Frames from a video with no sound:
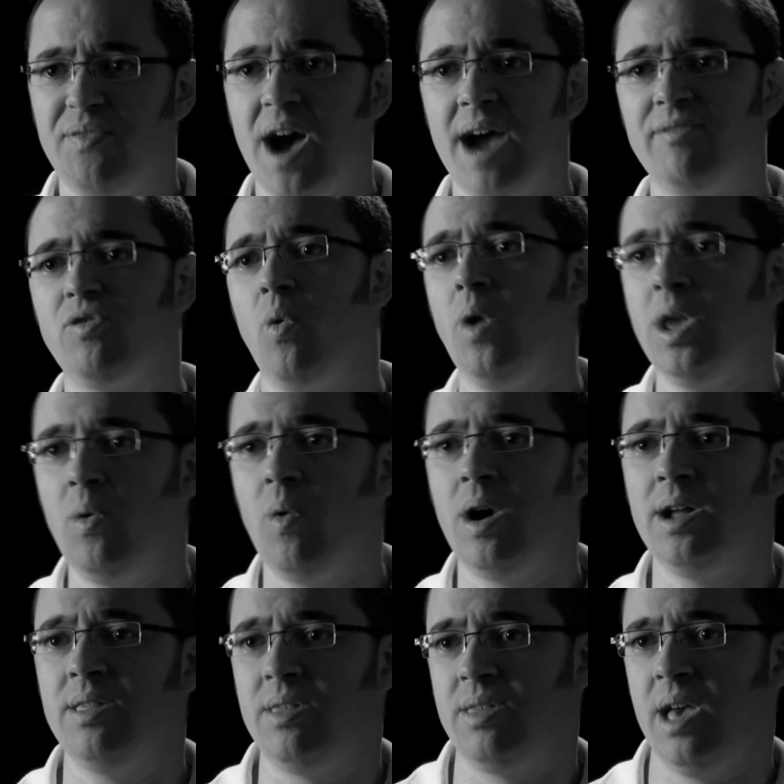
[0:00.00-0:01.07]

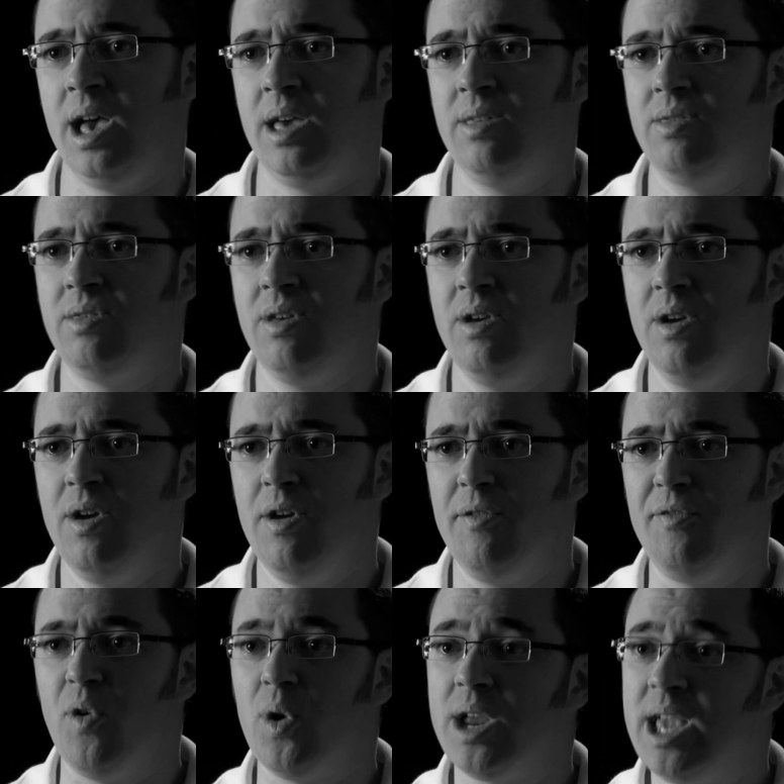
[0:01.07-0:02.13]
5:21 says,
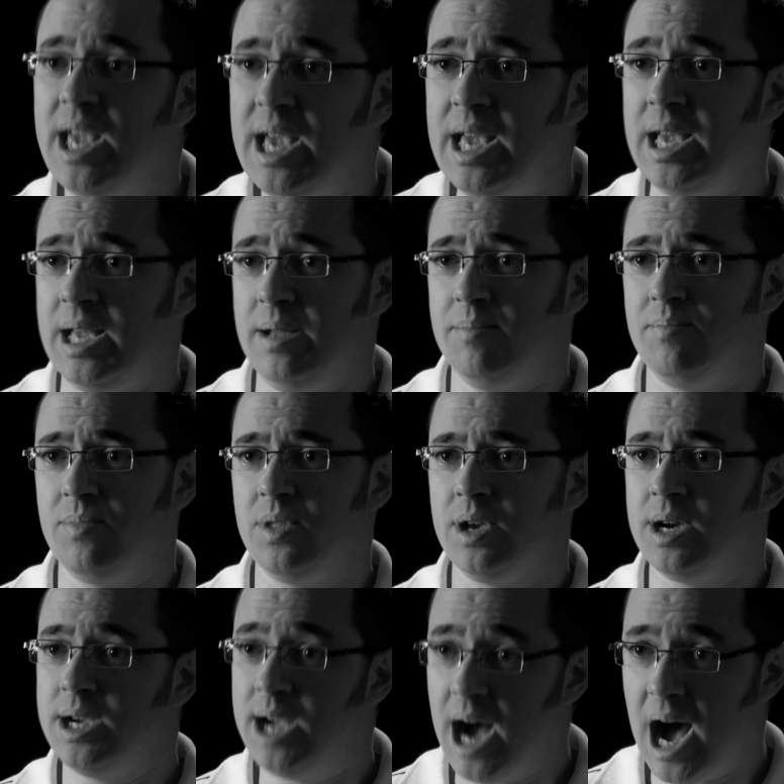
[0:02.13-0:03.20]
"For He,
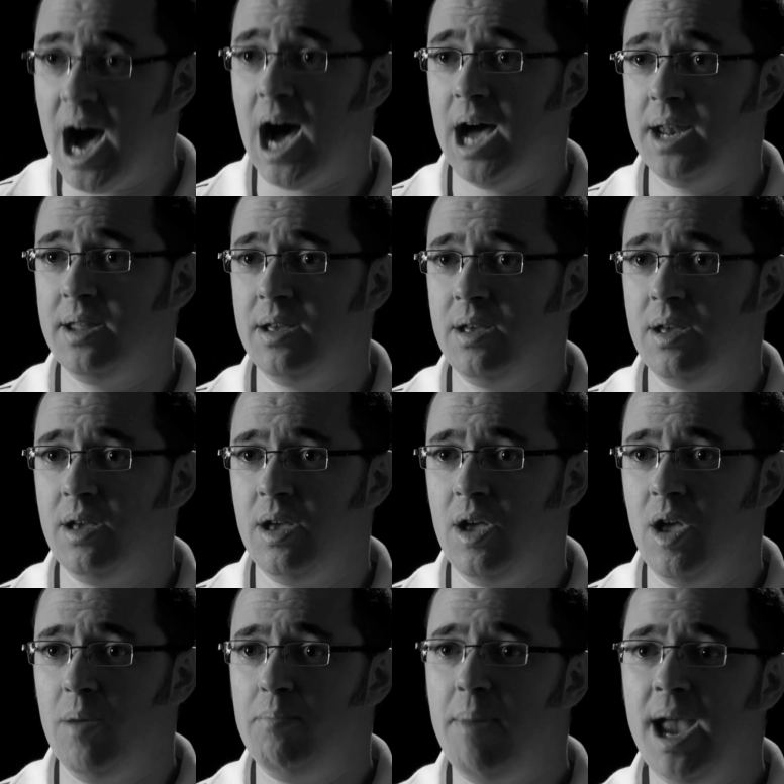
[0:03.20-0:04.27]
God,
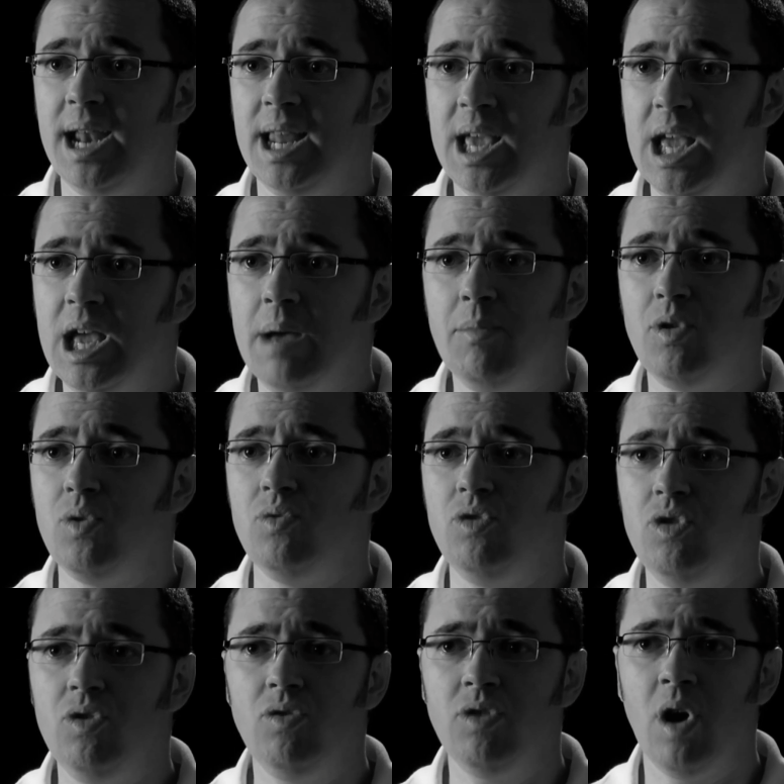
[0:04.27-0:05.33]
made Him who
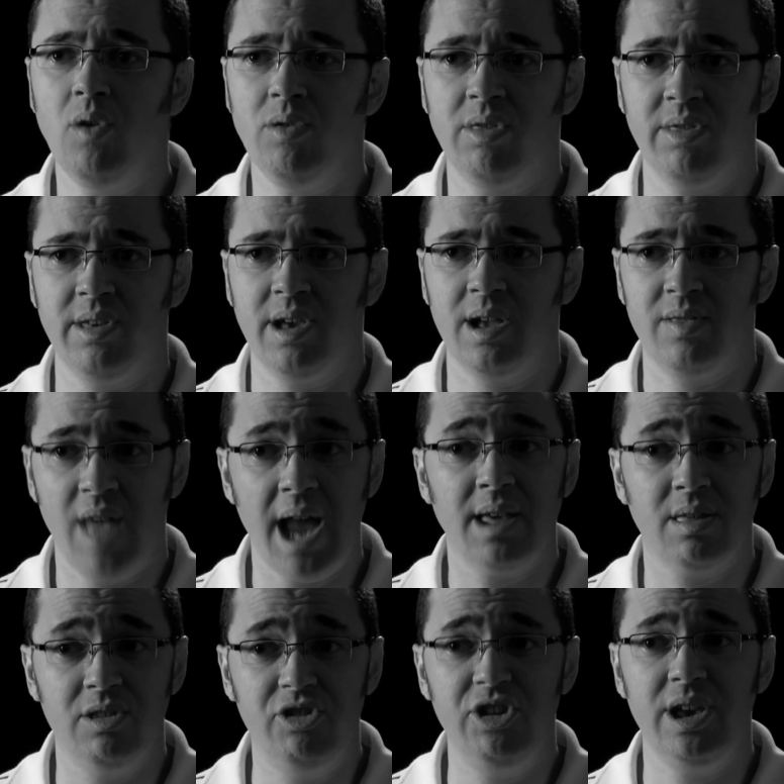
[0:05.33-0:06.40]
knew no sin," that
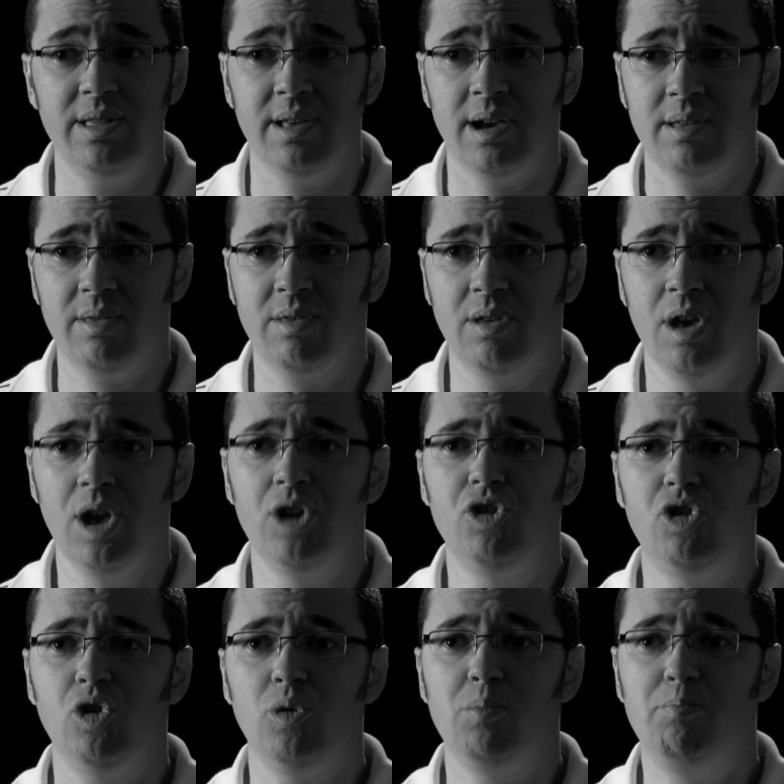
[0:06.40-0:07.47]
is Jesus,
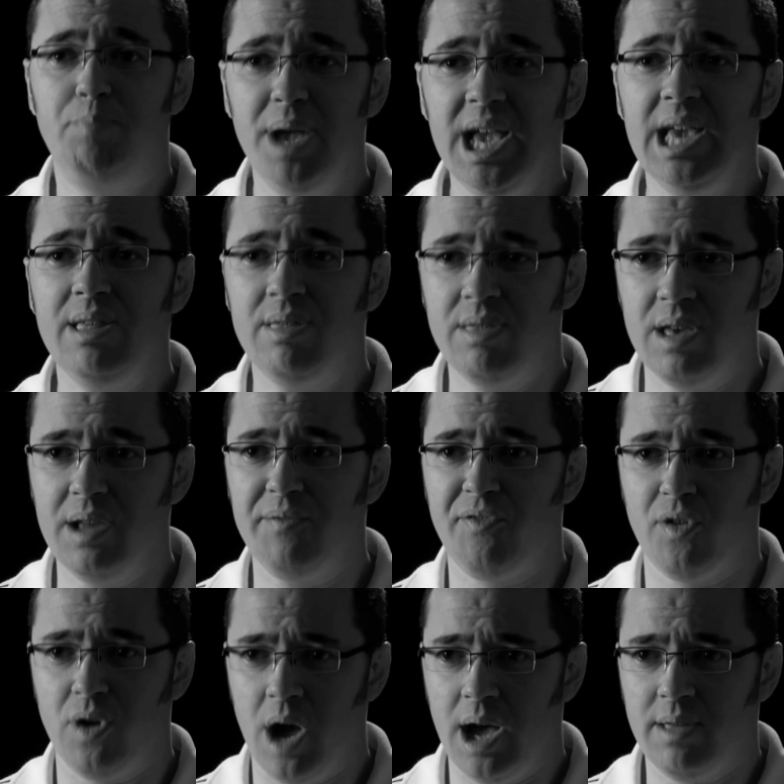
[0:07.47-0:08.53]
"to be sin
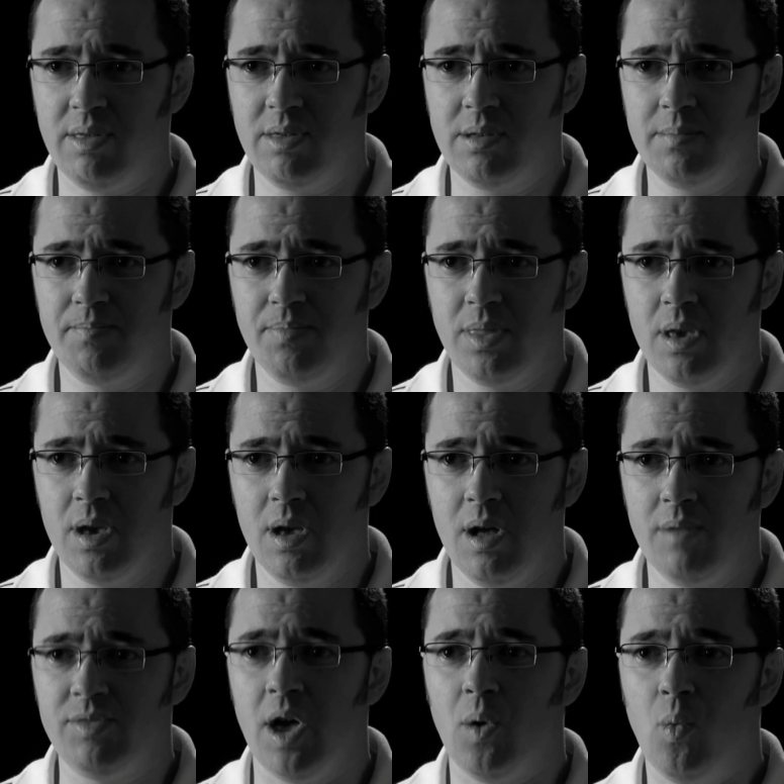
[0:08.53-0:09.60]
for us,
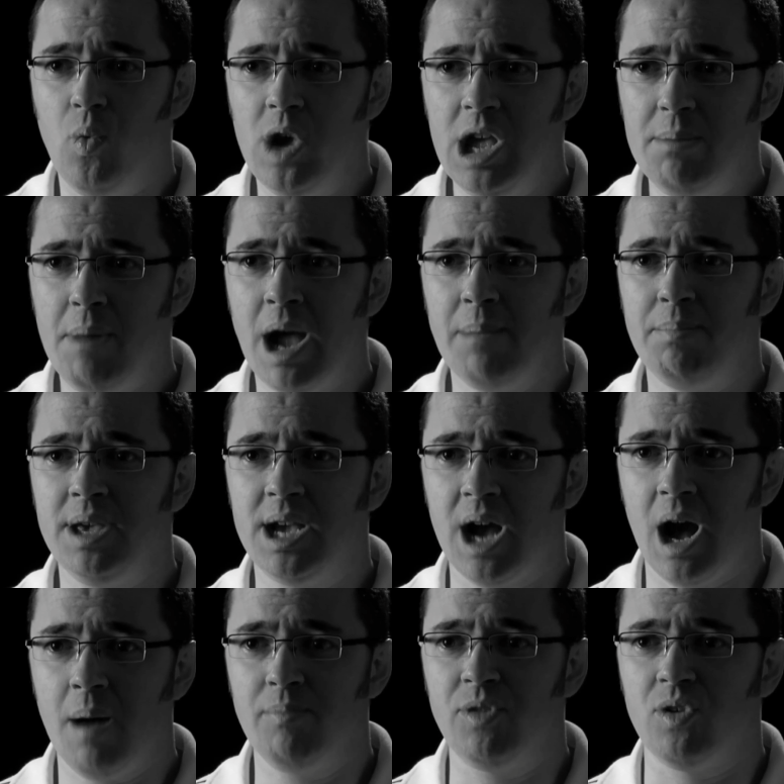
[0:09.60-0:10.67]
that we might
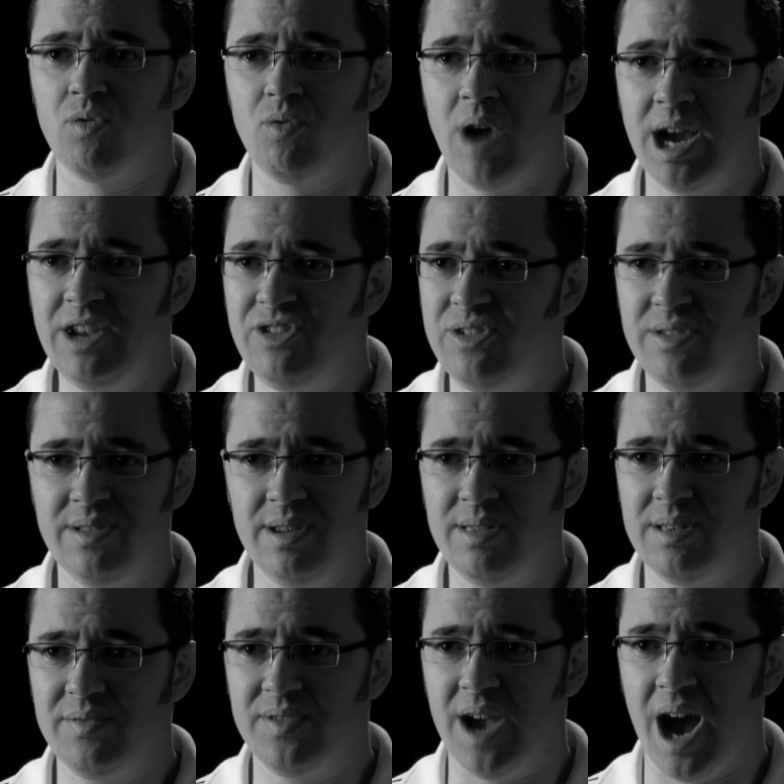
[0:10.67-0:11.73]
become the
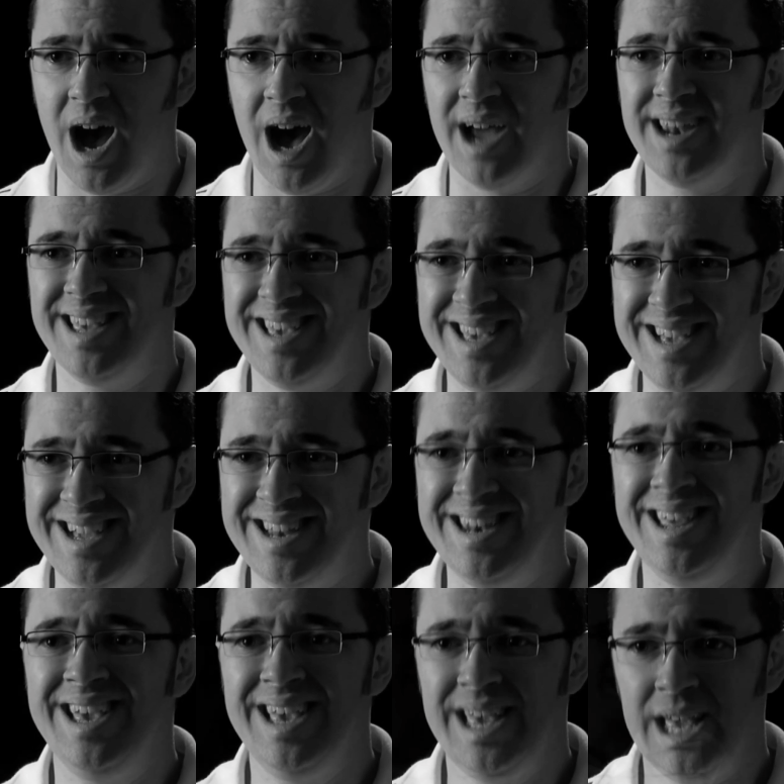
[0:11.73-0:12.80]
righteousness of God in